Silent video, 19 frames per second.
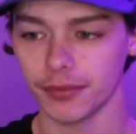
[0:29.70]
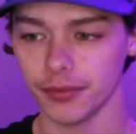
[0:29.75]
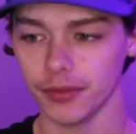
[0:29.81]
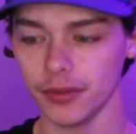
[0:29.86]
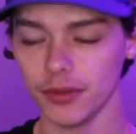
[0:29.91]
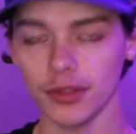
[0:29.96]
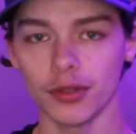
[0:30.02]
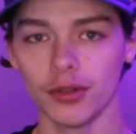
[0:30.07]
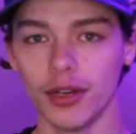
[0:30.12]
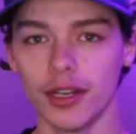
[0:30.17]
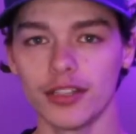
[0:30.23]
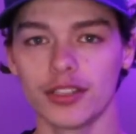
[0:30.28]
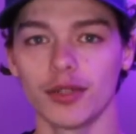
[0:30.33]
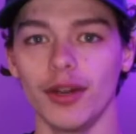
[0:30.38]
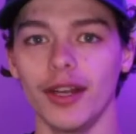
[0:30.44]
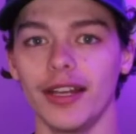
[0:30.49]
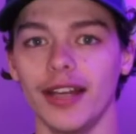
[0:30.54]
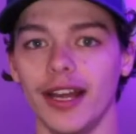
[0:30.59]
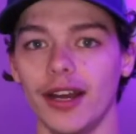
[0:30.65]
All right, so
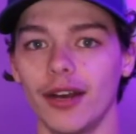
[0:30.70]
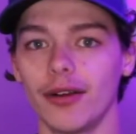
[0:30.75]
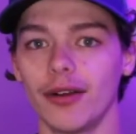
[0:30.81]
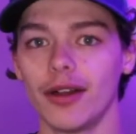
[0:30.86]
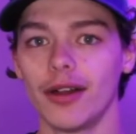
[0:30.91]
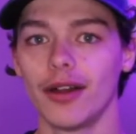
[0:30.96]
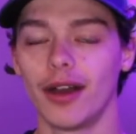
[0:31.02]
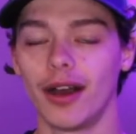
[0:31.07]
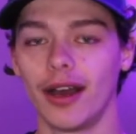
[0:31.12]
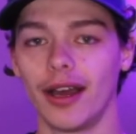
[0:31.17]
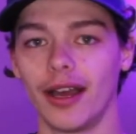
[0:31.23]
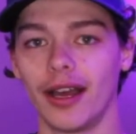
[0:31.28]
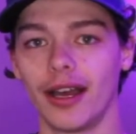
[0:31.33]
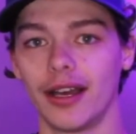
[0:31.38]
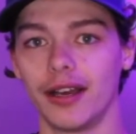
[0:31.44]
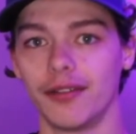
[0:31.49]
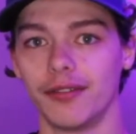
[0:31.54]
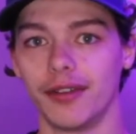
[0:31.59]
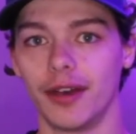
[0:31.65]
right now I
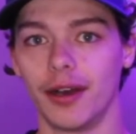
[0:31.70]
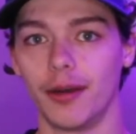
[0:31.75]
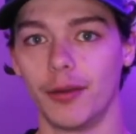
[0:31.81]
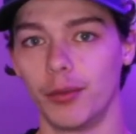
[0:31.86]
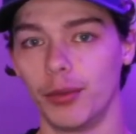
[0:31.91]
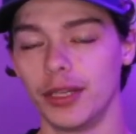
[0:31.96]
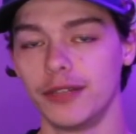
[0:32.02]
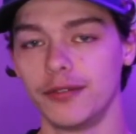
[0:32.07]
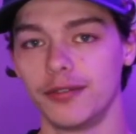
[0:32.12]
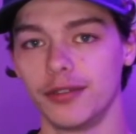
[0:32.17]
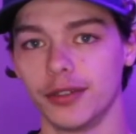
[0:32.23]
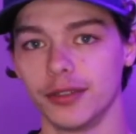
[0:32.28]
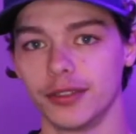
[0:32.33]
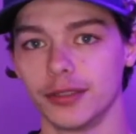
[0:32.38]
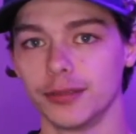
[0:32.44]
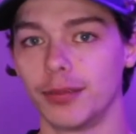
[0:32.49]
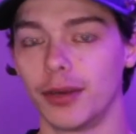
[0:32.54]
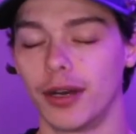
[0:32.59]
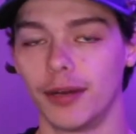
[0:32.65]
have a wind filter
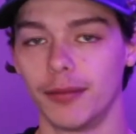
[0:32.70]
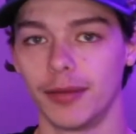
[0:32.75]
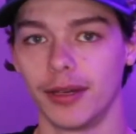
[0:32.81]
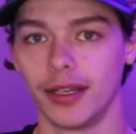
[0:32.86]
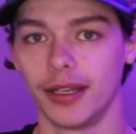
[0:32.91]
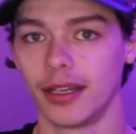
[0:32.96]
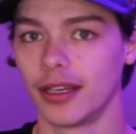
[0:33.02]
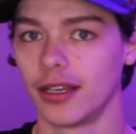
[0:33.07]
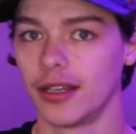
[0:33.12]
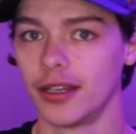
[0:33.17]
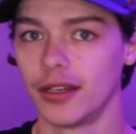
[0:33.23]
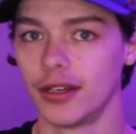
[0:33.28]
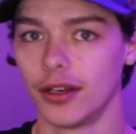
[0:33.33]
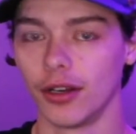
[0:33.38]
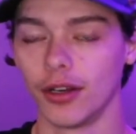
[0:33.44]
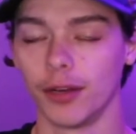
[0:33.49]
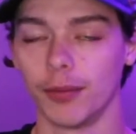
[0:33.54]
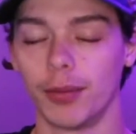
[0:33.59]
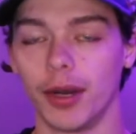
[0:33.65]
pop mic
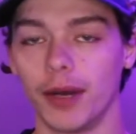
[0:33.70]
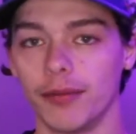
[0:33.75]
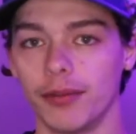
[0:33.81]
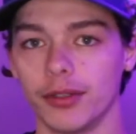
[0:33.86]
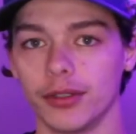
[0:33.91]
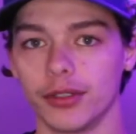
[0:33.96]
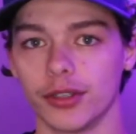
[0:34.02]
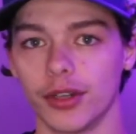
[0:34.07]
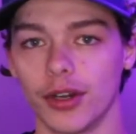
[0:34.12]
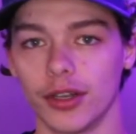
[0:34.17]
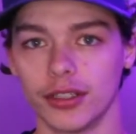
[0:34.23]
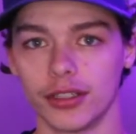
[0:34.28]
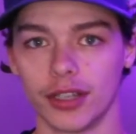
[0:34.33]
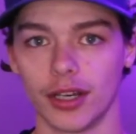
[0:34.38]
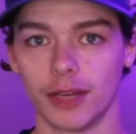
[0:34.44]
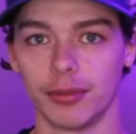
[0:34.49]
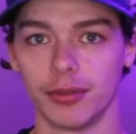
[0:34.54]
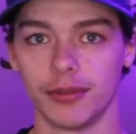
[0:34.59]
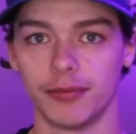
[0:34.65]
or pop filter on
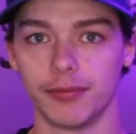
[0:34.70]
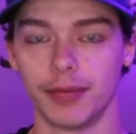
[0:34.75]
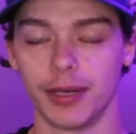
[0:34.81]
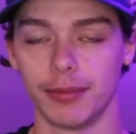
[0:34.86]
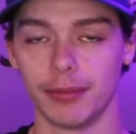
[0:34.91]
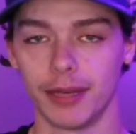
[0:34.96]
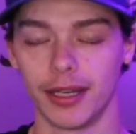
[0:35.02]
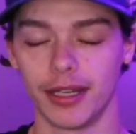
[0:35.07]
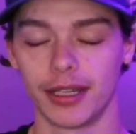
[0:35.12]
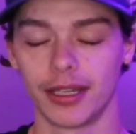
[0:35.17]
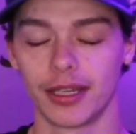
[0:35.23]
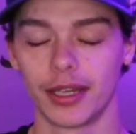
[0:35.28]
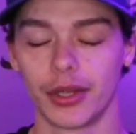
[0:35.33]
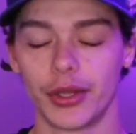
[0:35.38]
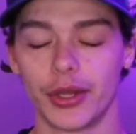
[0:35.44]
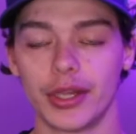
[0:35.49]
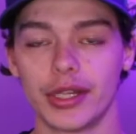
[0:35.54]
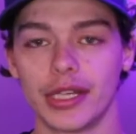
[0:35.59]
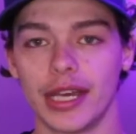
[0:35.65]
top of my mic,
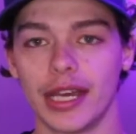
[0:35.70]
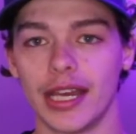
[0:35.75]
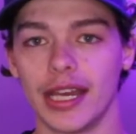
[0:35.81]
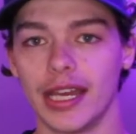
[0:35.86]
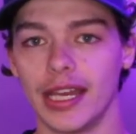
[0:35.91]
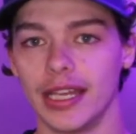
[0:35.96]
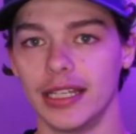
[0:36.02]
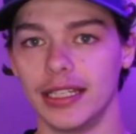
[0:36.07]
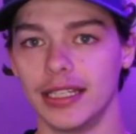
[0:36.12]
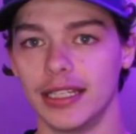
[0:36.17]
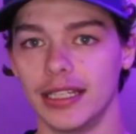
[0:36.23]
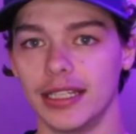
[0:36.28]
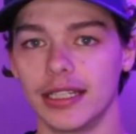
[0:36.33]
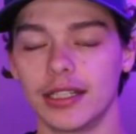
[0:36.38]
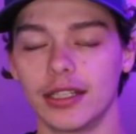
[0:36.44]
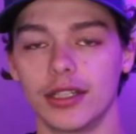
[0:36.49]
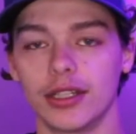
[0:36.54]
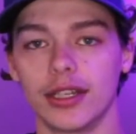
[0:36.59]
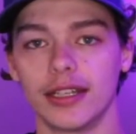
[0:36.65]
and
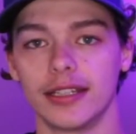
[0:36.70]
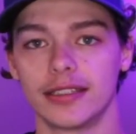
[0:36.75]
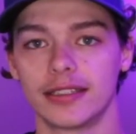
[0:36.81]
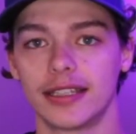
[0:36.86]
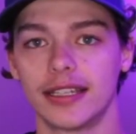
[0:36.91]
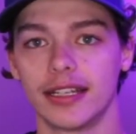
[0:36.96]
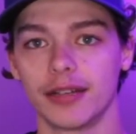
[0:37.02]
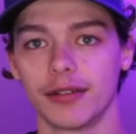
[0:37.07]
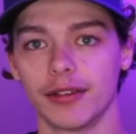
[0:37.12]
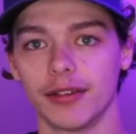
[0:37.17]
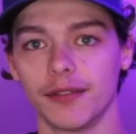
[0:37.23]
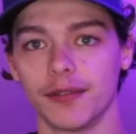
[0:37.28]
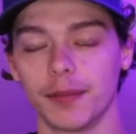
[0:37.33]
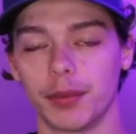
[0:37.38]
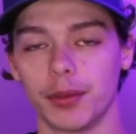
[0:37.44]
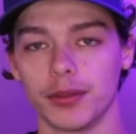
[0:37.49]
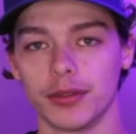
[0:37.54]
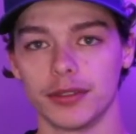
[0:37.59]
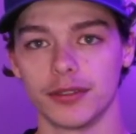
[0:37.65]
it's getting rid of the
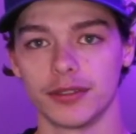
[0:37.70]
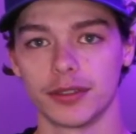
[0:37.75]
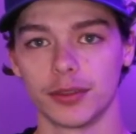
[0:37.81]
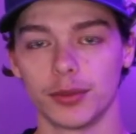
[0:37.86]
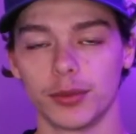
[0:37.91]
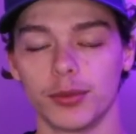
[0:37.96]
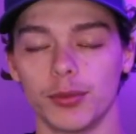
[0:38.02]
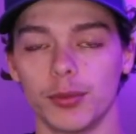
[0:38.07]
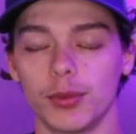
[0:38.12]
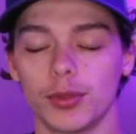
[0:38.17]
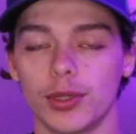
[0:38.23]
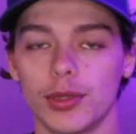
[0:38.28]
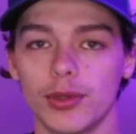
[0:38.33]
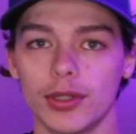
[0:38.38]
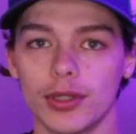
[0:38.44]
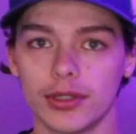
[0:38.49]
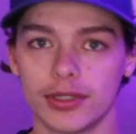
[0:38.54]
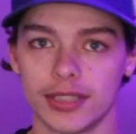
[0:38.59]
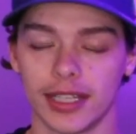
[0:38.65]
plosives. So we'll do a
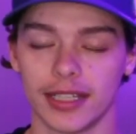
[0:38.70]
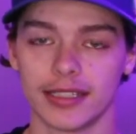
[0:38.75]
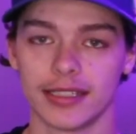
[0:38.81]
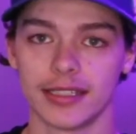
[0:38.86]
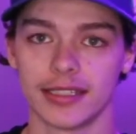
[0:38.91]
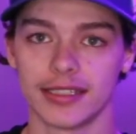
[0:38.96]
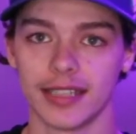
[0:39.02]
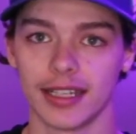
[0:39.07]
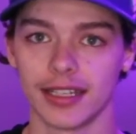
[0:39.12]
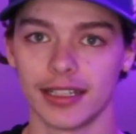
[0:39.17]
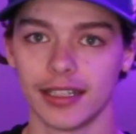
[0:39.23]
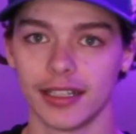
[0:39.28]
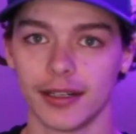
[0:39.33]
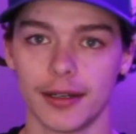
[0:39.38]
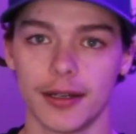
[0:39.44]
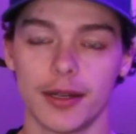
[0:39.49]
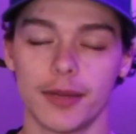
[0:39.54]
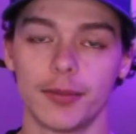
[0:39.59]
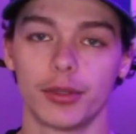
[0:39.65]
little test in a second here,
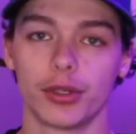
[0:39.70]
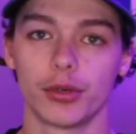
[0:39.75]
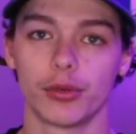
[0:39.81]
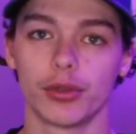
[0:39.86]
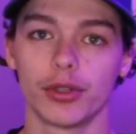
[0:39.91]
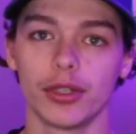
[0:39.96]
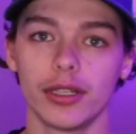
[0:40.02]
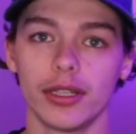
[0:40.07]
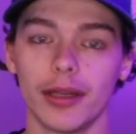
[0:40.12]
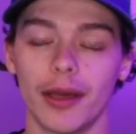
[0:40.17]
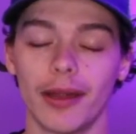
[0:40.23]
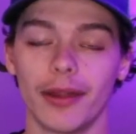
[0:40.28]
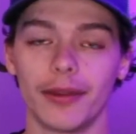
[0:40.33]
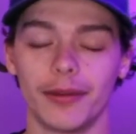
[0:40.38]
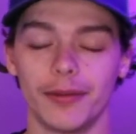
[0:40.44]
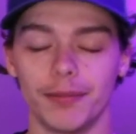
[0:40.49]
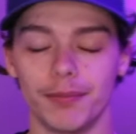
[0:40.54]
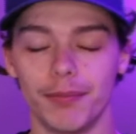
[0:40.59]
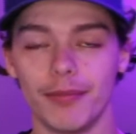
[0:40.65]
but there are really
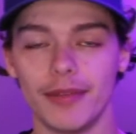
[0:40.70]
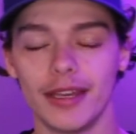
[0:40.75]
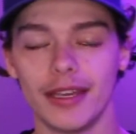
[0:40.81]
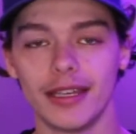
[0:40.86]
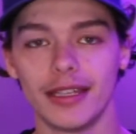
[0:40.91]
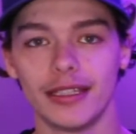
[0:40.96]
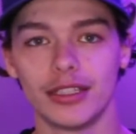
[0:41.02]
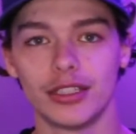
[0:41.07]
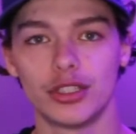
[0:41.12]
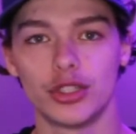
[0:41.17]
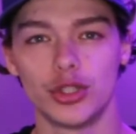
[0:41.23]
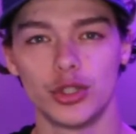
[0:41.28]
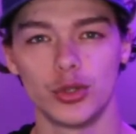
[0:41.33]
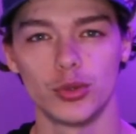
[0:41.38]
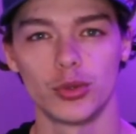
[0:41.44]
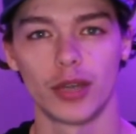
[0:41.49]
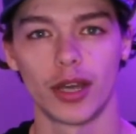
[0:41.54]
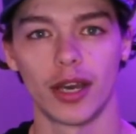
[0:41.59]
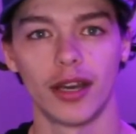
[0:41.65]
main two
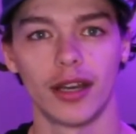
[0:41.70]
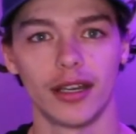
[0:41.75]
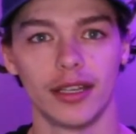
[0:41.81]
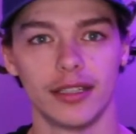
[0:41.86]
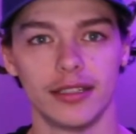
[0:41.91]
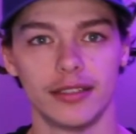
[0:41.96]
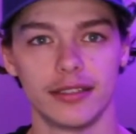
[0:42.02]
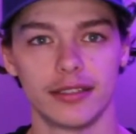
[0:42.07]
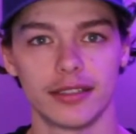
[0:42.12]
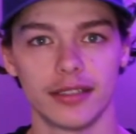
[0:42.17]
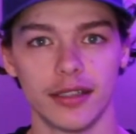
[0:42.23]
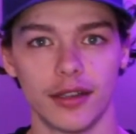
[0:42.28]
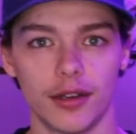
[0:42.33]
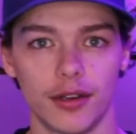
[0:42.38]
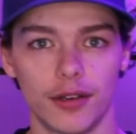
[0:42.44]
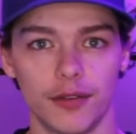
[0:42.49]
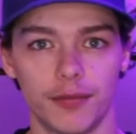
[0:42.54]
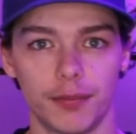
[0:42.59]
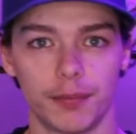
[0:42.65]
kinds
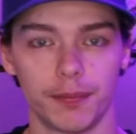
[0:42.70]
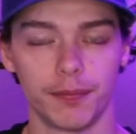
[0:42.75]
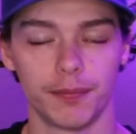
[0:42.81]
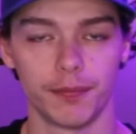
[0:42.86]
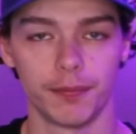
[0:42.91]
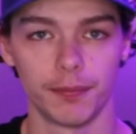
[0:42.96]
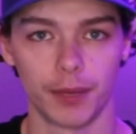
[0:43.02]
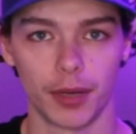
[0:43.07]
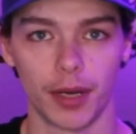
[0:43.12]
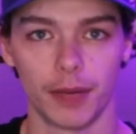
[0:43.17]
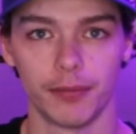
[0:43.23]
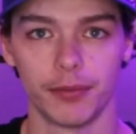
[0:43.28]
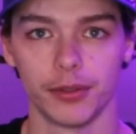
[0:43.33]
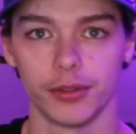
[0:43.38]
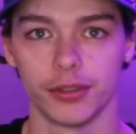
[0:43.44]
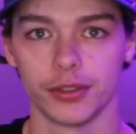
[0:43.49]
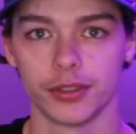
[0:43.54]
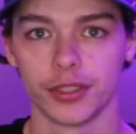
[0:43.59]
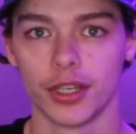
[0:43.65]
of pop
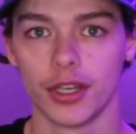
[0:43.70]
filters.